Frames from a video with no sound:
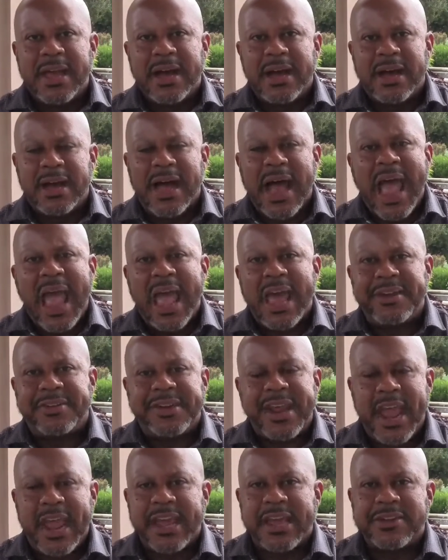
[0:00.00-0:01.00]

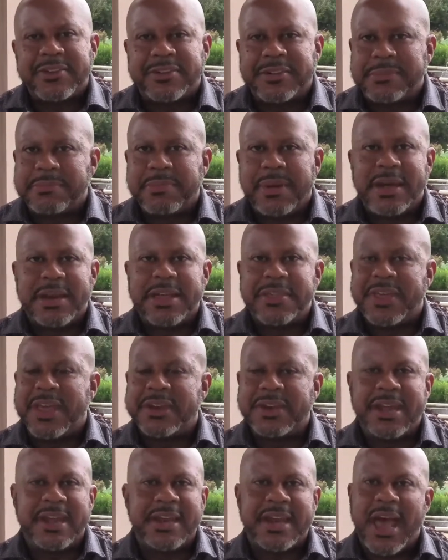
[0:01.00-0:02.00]
had taken some money
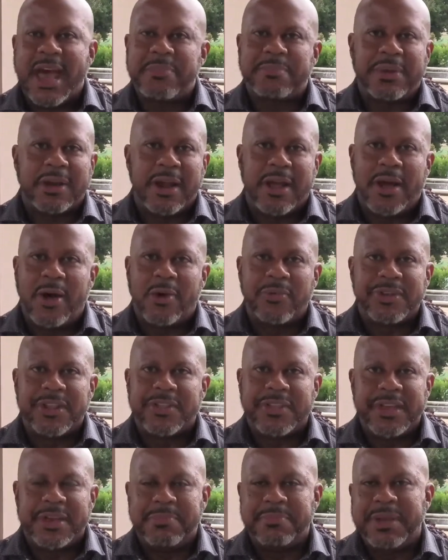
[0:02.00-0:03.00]
that did not belong to
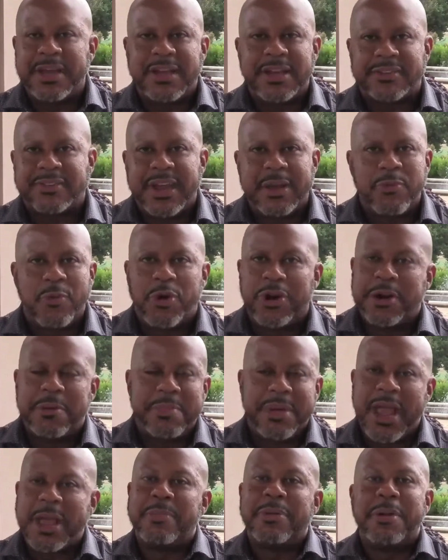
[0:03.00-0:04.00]
them because they wanted to
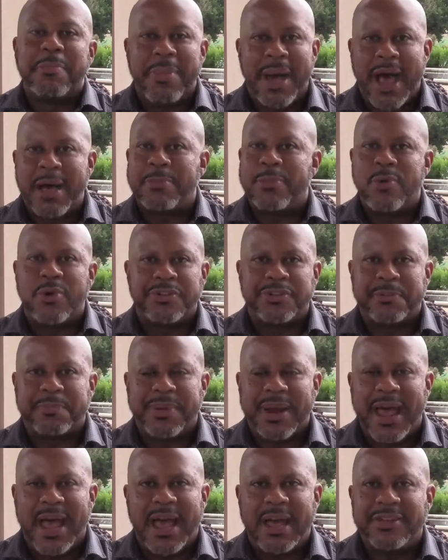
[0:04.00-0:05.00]
be able to buy more
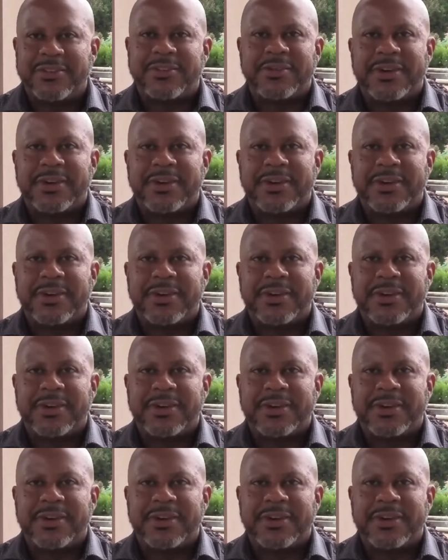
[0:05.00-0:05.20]
supplies.